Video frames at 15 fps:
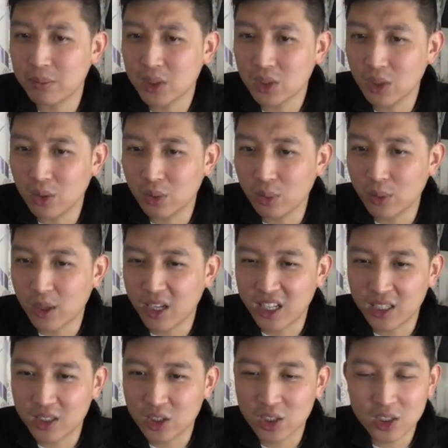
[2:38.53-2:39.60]
So
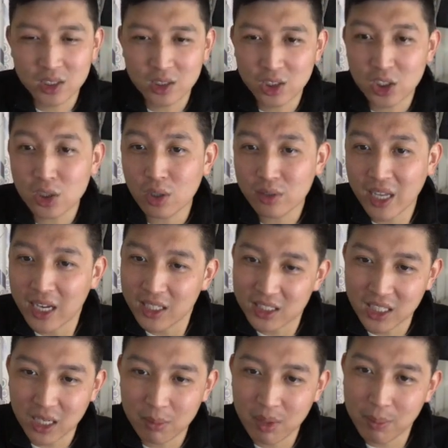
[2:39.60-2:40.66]
just note that it's
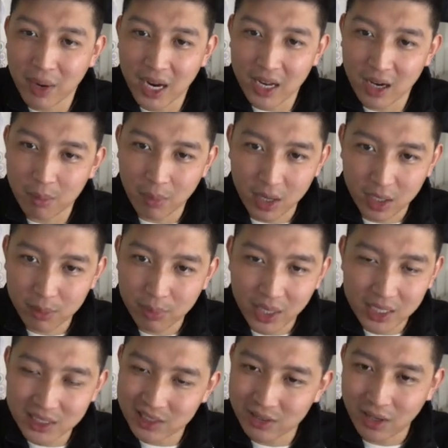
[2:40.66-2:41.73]
going to be buying at market
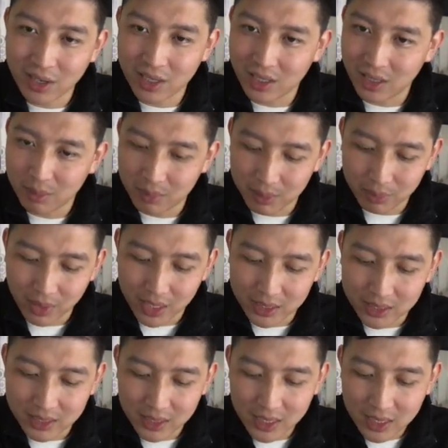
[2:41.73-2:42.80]
price, not a limit
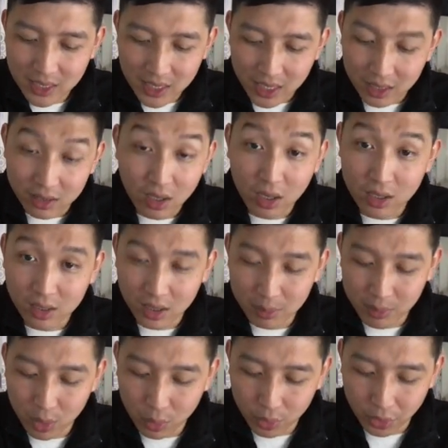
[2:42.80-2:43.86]
price, not a
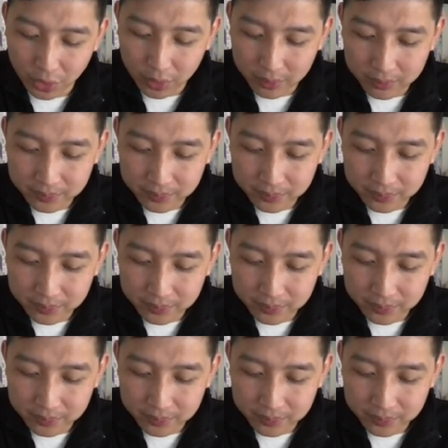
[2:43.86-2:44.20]
limit order.